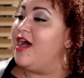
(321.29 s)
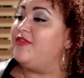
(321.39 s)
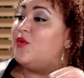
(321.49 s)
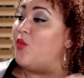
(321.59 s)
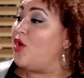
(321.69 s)

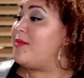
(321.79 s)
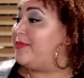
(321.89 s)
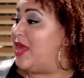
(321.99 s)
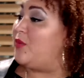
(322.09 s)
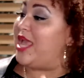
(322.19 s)
the warm up
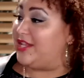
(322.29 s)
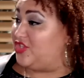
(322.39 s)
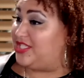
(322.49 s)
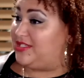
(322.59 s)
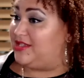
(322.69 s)
that we had
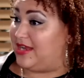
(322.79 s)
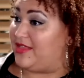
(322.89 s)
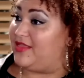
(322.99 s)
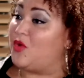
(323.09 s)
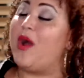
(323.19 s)
just done yeah. in
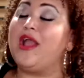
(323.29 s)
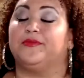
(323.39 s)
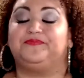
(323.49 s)
the choir.